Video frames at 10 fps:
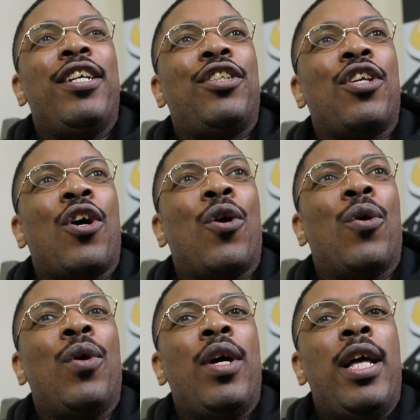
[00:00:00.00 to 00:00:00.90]

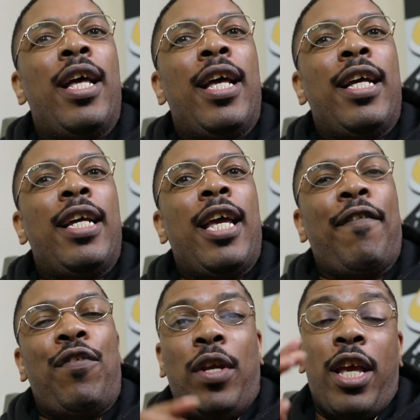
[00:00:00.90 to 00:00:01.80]
So
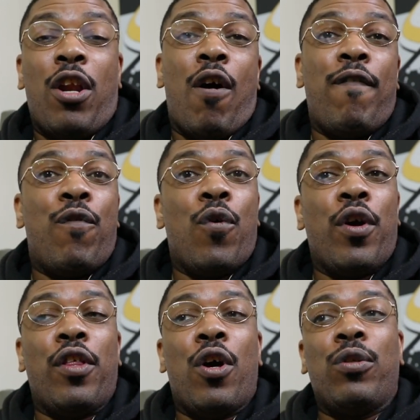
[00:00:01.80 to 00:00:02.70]
if you get all 4
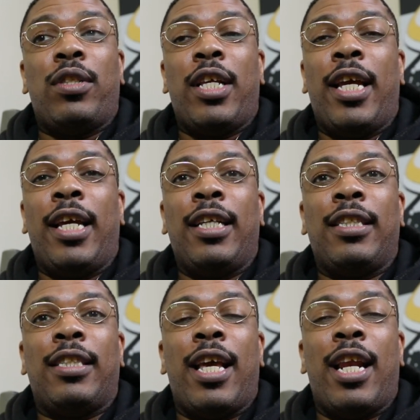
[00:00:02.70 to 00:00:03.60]
of those
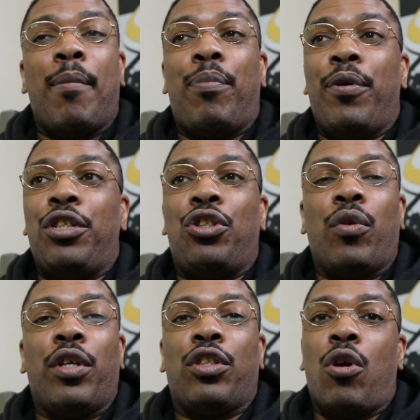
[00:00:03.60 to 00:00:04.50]
things, and I'm pretty
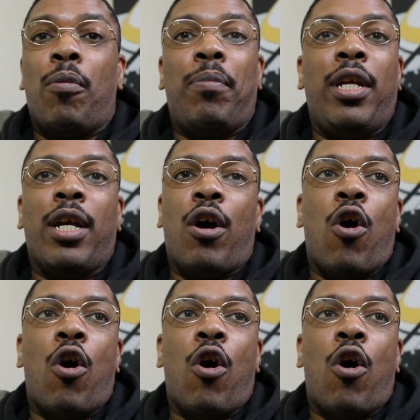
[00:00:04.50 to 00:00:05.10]
sure it's gonna be an